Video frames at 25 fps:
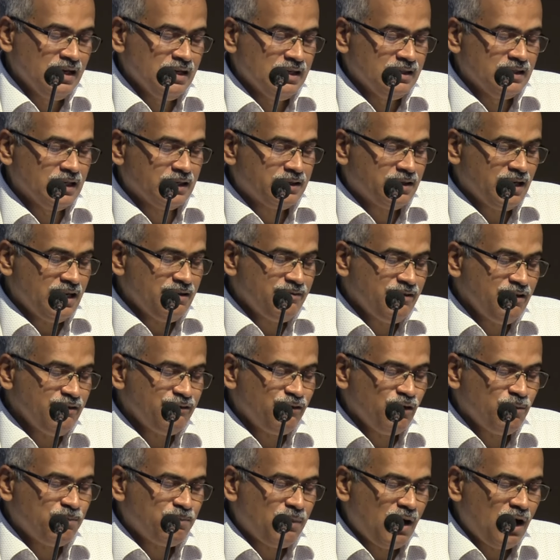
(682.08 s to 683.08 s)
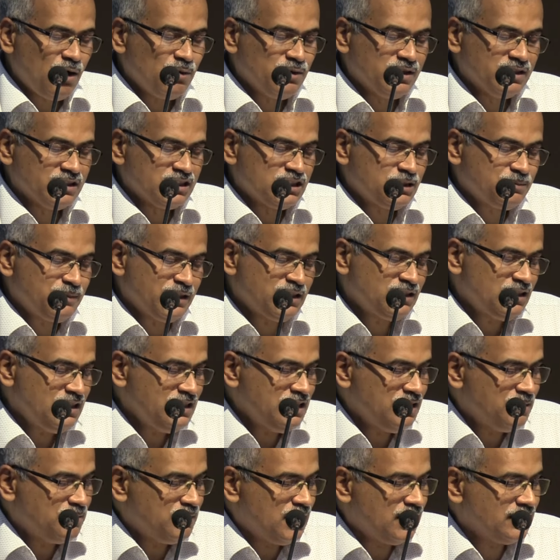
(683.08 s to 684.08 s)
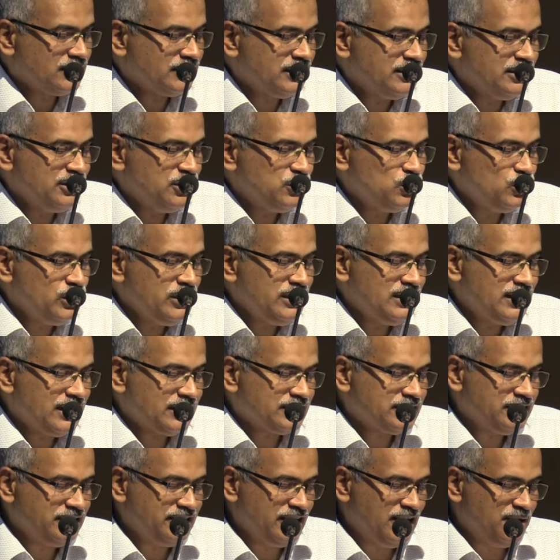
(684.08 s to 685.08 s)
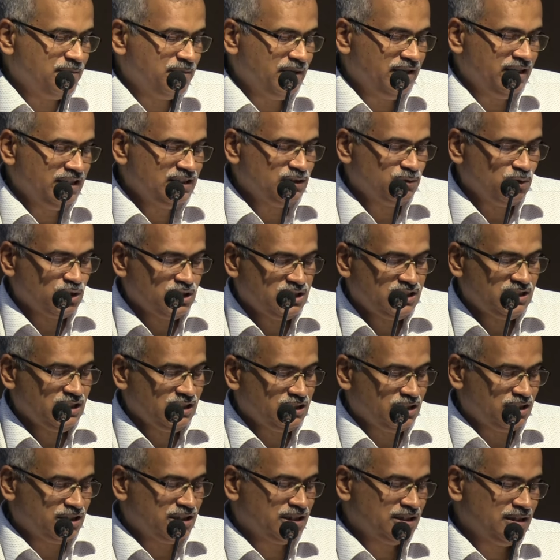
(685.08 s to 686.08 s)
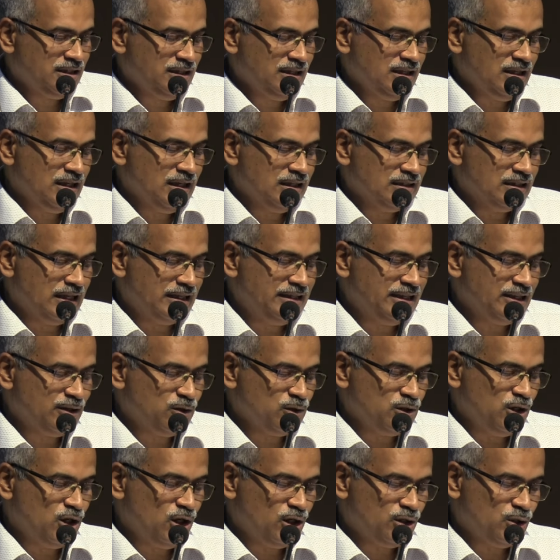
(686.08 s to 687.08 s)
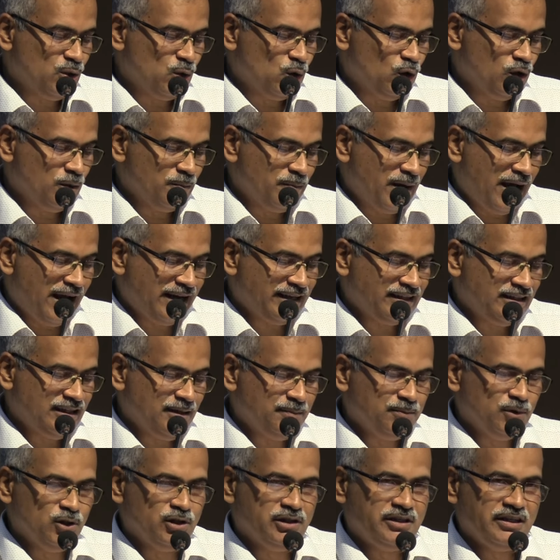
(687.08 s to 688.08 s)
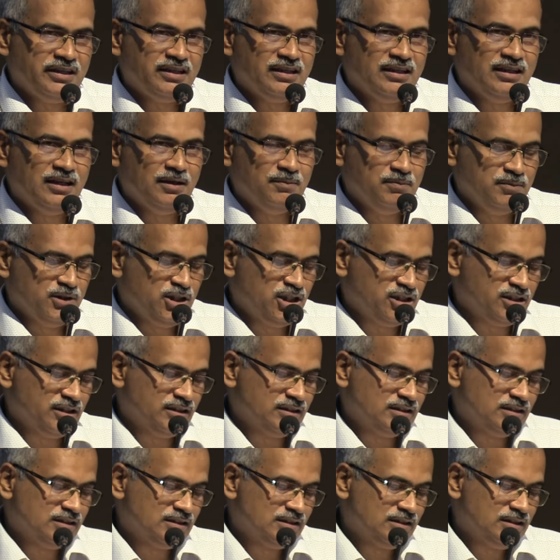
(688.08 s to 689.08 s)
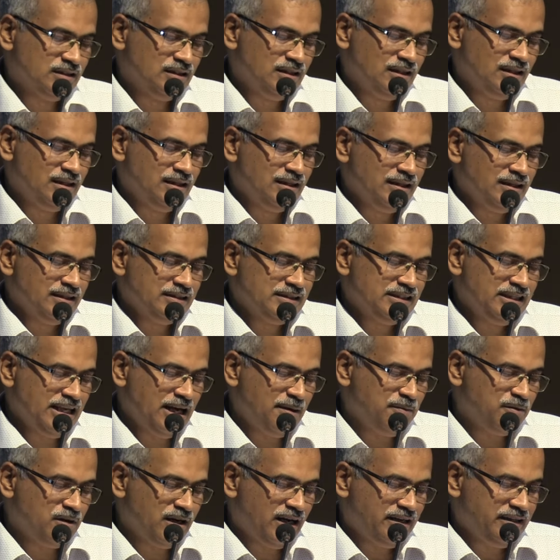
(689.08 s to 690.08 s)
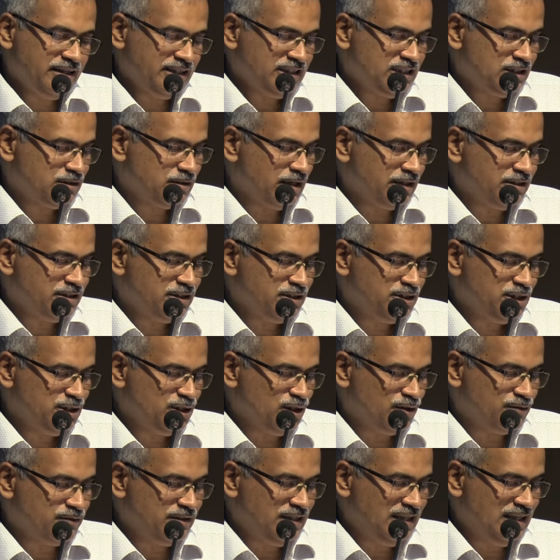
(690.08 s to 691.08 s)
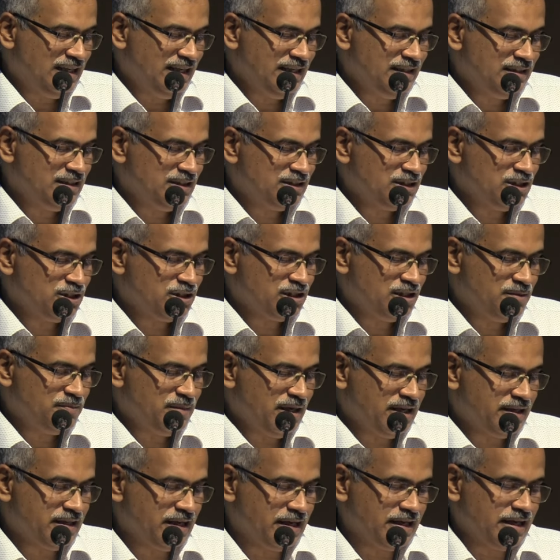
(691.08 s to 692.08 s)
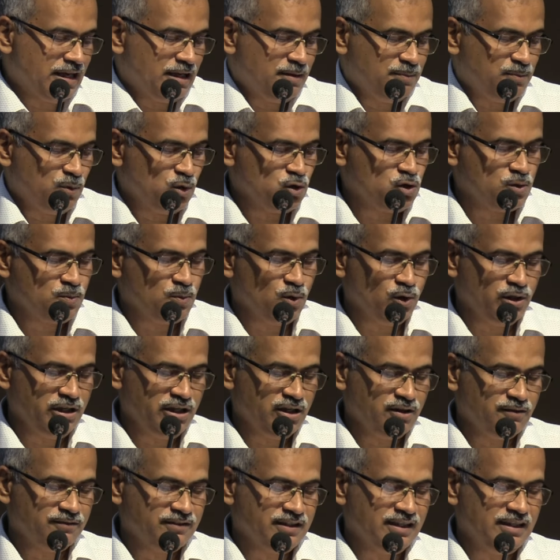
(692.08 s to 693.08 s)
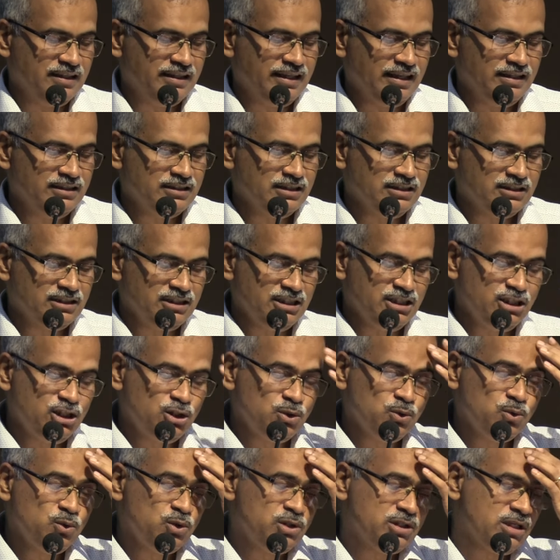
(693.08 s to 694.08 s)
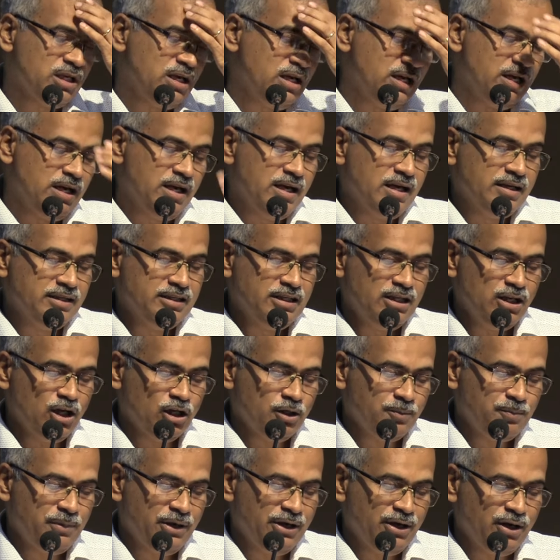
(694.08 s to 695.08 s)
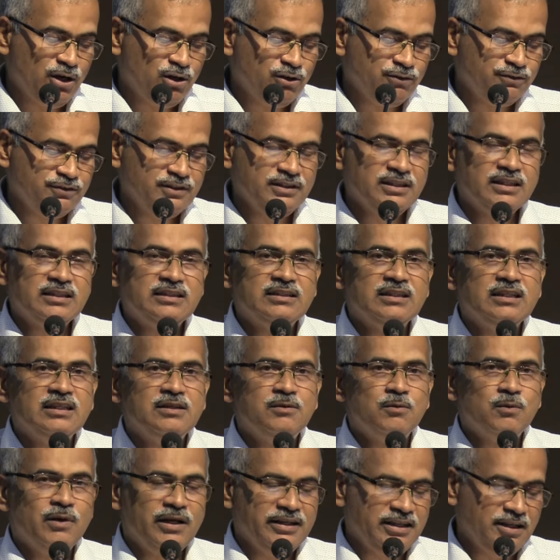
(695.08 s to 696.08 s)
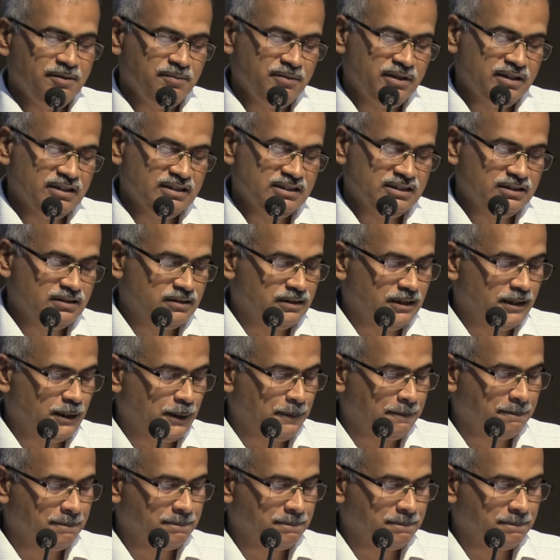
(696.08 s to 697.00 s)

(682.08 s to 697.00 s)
"The craving for power, especially among the newly elected MLAs, was such that they could not hold back their political ambitions. CM Rane's strategy of delayed decision-making and postponing of contentious issues did not pay off in the third Rane ministry."